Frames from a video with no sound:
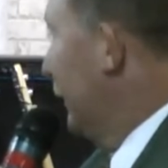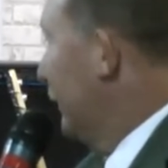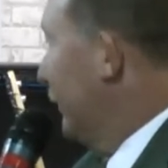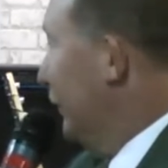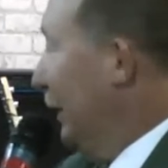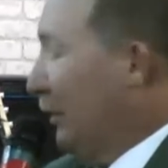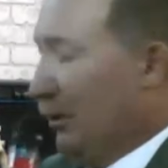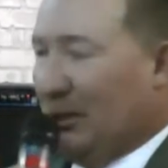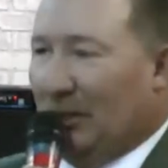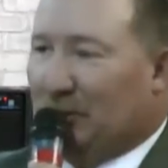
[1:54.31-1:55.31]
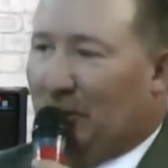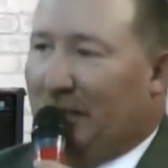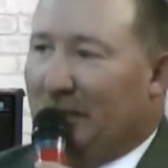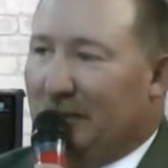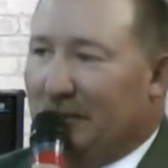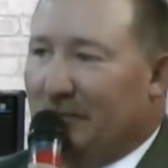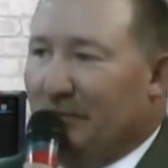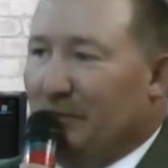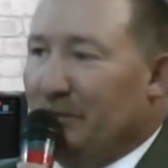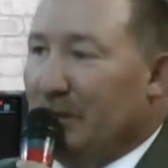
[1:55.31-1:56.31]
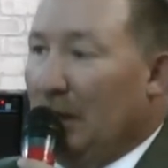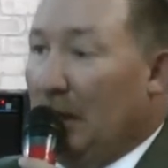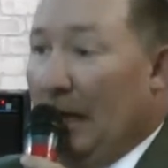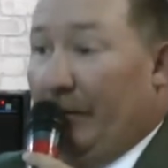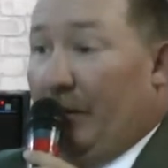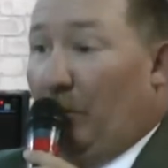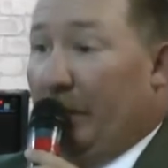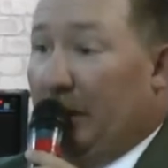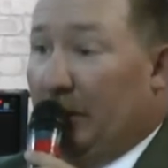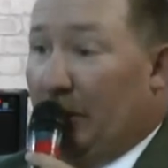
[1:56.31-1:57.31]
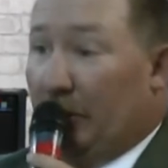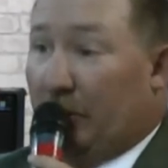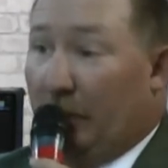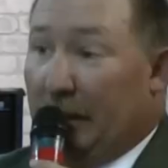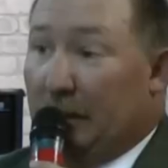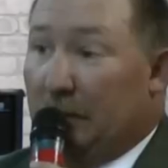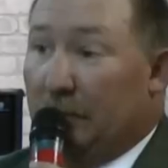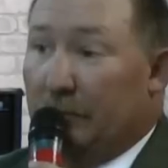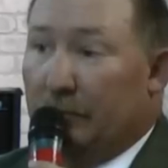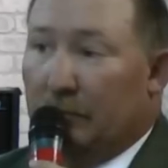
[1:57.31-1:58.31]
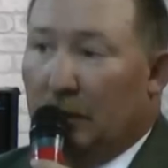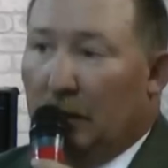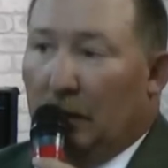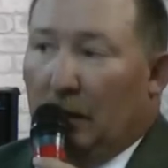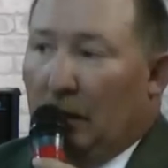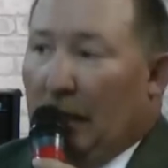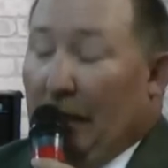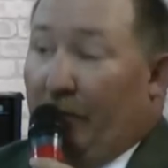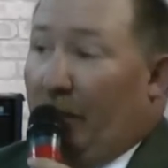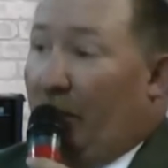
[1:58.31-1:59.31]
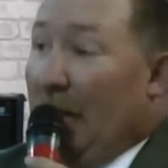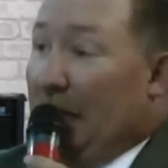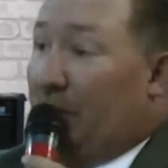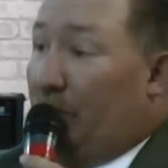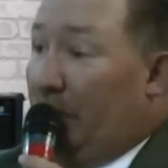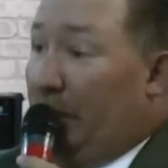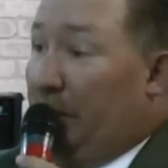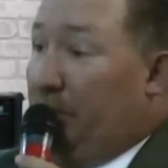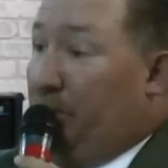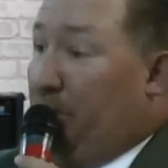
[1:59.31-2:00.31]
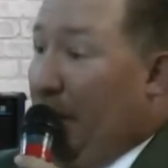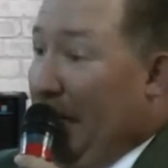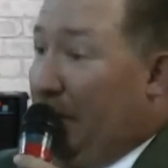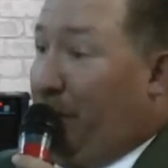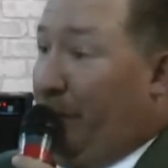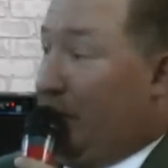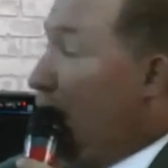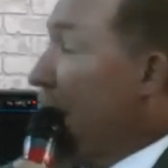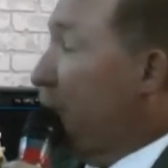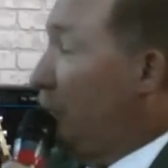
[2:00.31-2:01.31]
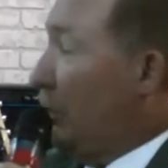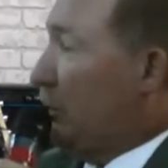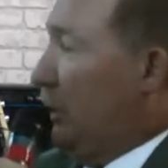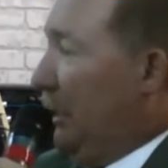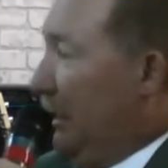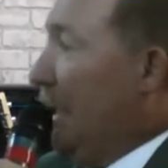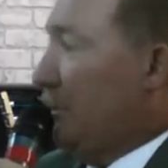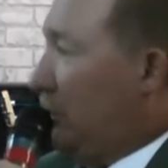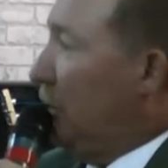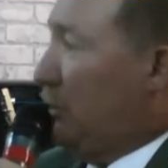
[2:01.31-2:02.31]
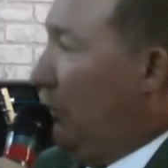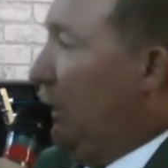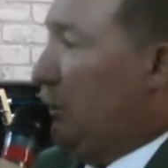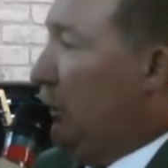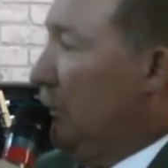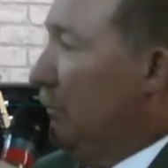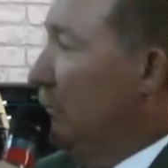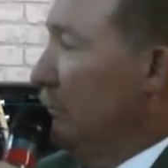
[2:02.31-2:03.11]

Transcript: earthquake in her country. I've never been in an earthquake. I've never had to really begged for God's mercy in that situation.